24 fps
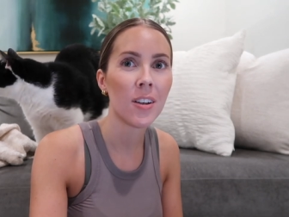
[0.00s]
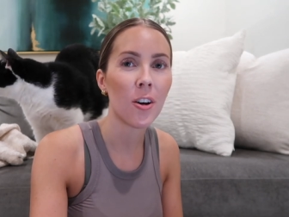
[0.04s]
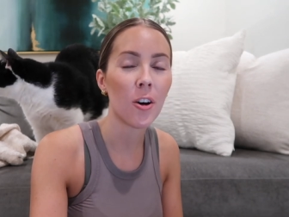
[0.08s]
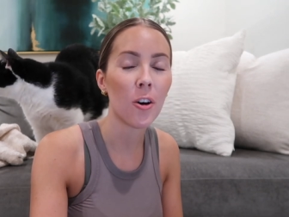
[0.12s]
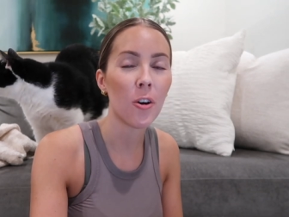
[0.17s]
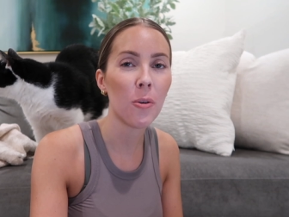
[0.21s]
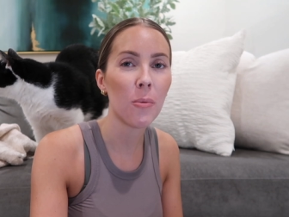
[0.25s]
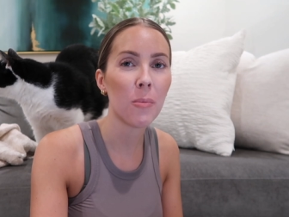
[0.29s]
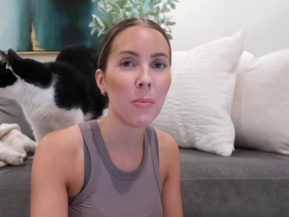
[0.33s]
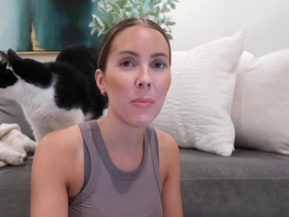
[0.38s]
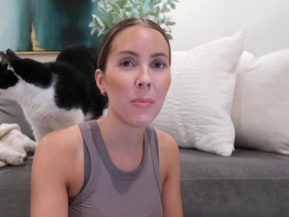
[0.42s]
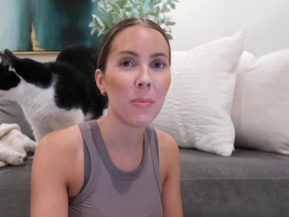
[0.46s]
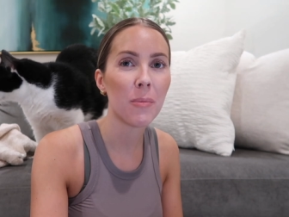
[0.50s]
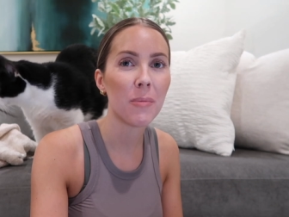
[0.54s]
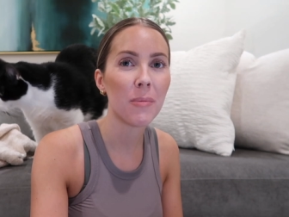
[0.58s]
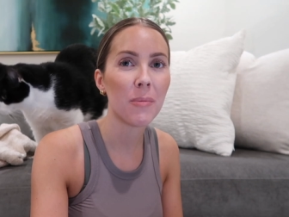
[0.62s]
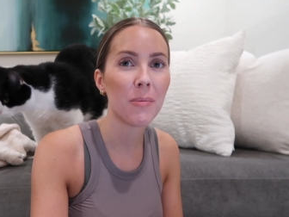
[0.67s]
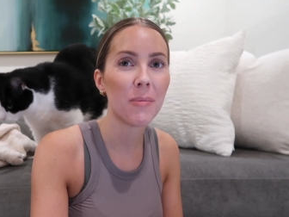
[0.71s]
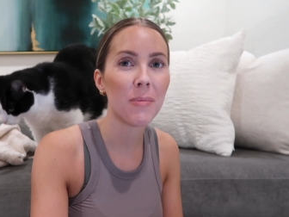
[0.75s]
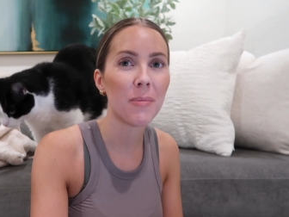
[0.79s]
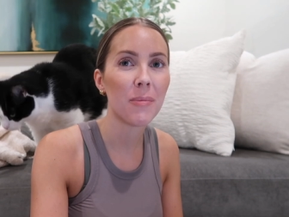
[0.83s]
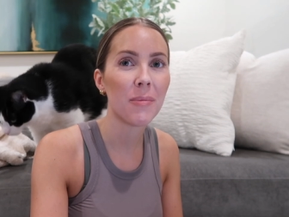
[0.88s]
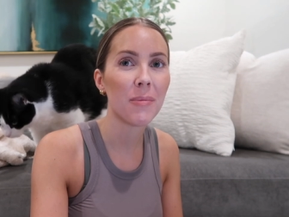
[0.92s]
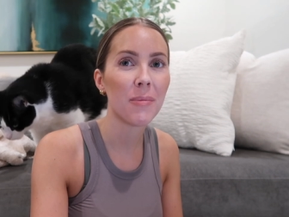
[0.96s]
Oh,
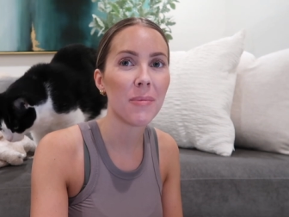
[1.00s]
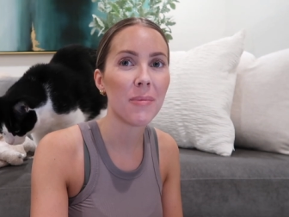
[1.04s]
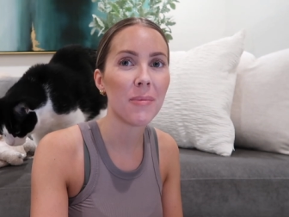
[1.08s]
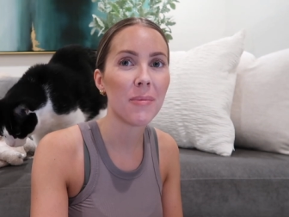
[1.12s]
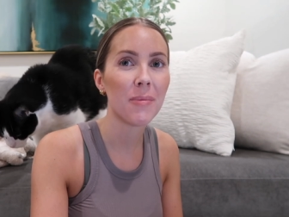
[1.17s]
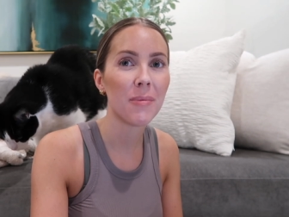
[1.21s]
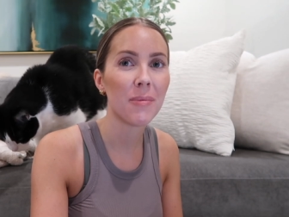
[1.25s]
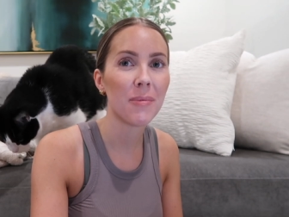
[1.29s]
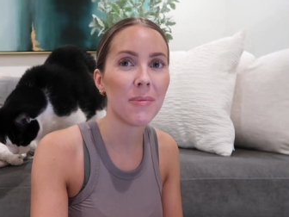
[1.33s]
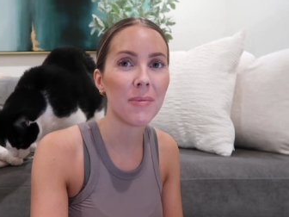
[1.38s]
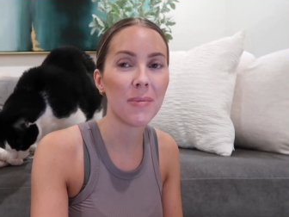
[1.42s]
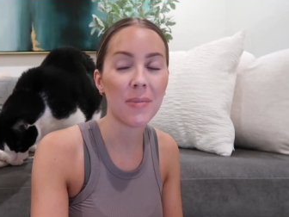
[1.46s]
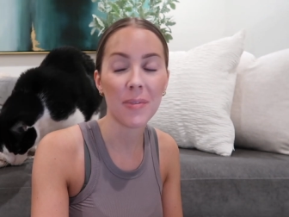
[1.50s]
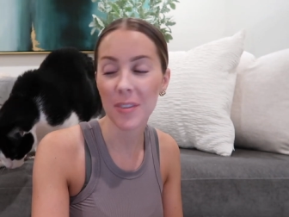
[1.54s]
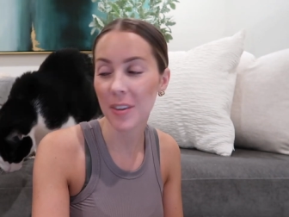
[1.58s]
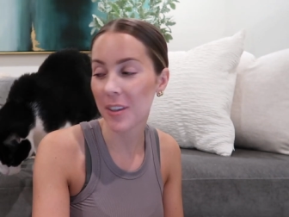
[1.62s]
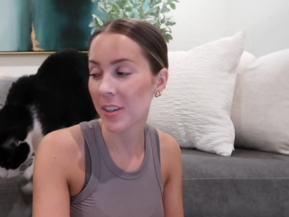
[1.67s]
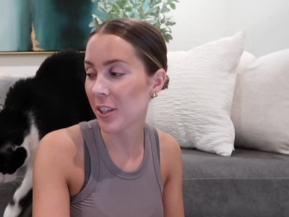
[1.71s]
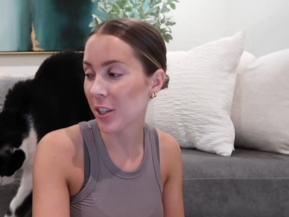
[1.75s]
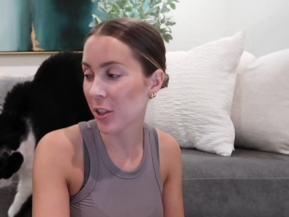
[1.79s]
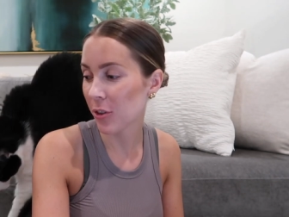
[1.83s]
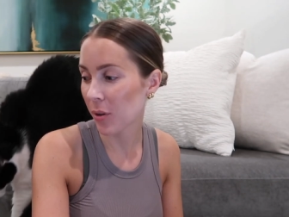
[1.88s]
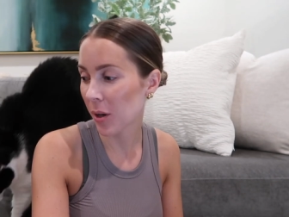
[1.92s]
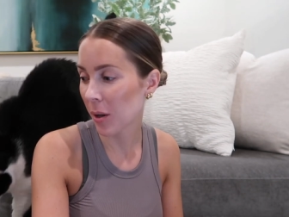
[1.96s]

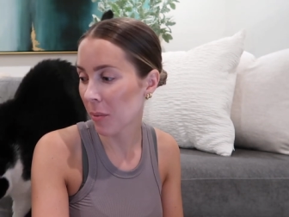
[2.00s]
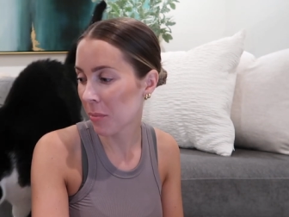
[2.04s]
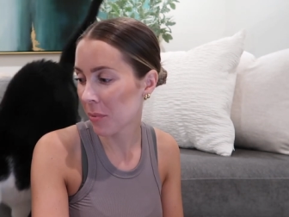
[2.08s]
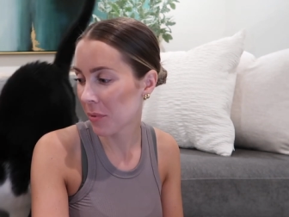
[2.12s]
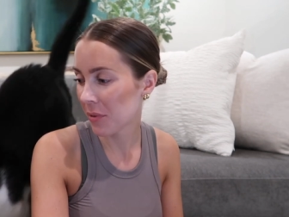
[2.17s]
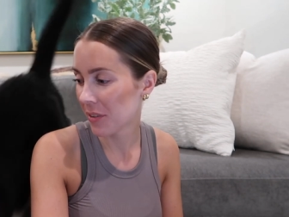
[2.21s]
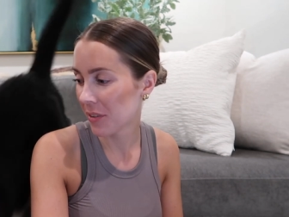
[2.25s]
you up?